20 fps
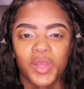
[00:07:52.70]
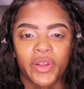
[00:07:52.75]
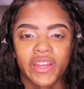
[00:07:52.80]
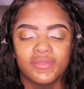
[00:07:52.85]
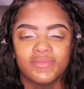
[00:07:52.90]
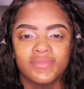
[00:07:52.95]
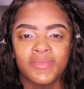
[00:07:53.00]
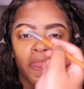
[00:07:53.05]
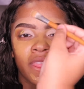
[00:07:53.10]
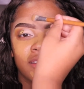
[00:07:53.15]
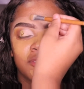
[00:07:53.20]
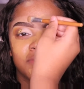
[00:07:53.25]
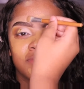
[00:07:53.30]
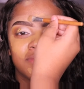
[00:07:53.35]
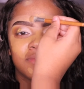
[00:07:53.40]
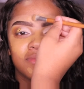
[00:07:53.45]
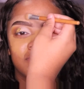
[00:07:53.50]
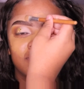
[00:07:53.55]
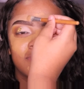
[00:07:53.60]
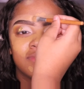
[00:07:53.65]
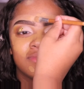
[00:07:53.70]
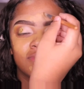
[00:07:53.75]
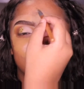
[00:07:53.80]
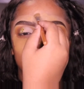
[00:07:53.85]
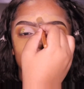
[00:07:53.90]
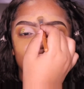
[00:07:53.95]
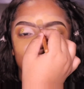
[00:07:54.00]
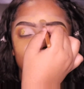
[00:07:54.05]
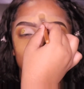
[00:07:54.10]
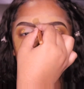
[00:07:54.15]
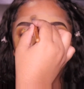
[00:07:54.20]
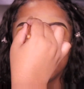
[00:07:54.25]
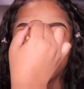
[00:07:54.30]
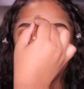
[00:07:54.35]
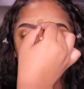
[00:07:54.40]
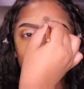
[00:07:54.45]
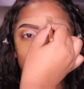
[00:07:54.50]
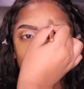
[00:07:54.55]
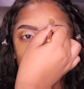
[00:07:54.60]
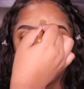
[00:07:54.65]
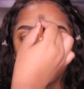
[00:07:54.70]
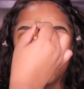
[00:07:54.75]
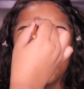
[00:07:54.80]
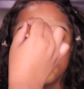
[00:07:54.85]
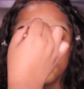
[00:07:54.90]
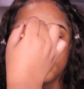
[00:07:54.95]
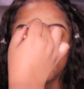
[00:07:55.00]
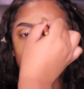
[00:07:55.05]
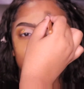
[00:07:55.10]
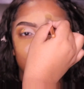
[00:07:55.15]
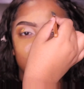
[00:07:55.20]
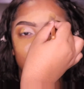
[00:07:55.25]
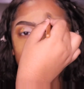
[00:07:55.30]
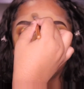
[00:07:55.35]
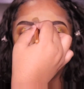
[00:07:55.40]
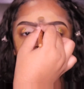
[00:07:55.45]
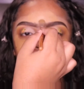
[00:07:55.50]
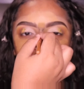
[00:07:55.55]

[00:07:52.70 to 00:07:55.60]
This is just my method. I go in with 3 different